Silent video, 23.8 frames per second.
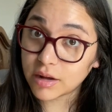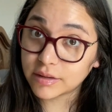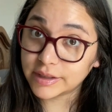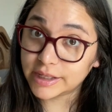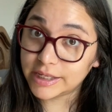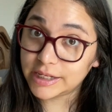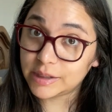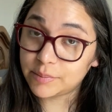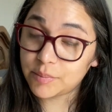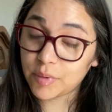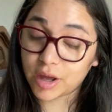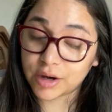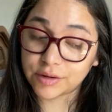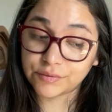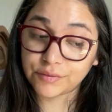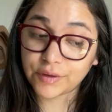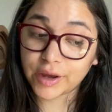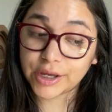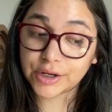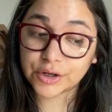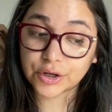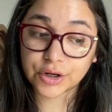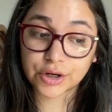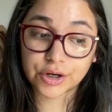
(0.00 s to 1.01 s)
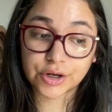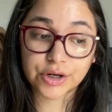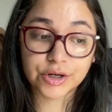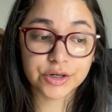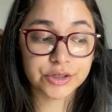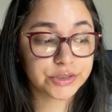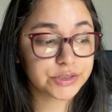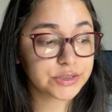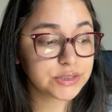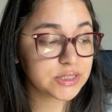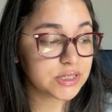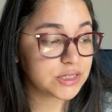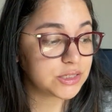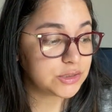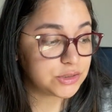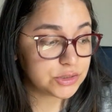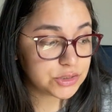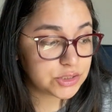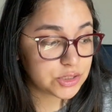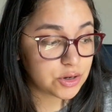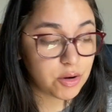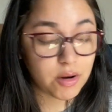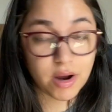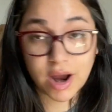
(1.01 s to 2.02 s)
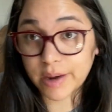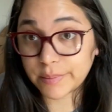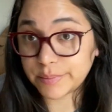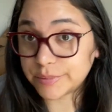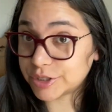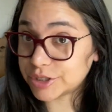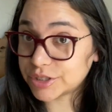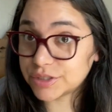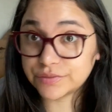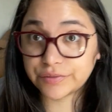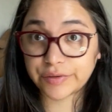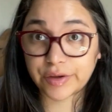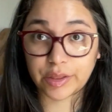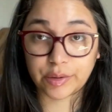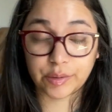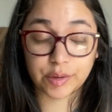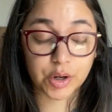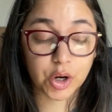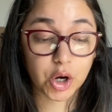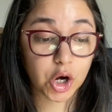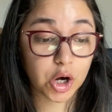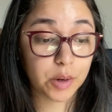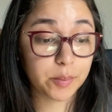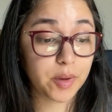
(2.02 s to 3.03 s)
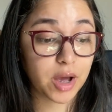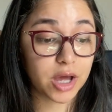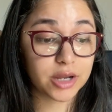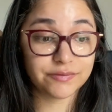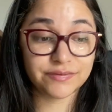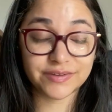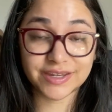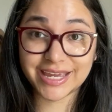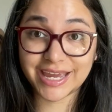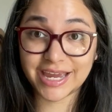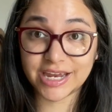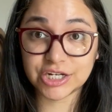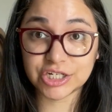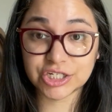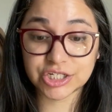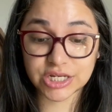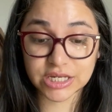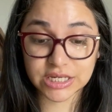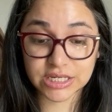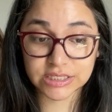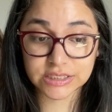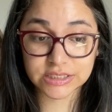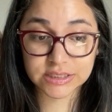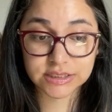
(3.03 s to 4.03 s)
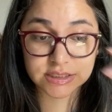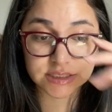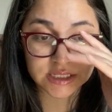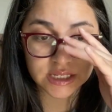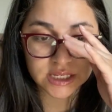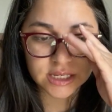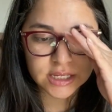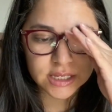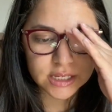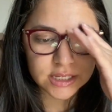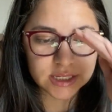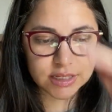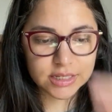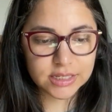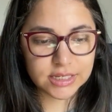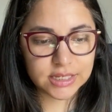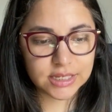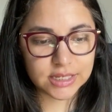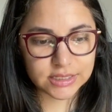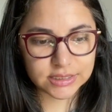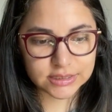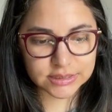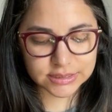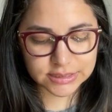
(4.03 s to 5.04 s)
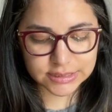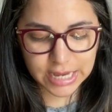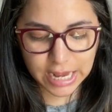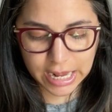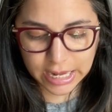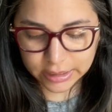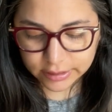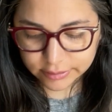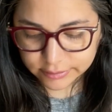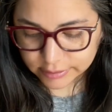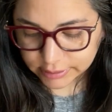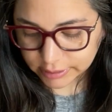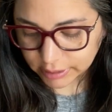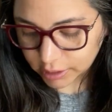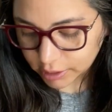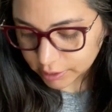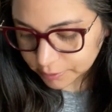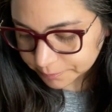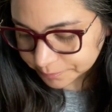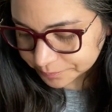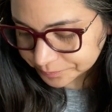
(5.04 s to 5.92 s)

Lady modified hers, and so I'm just following her modifications exactly.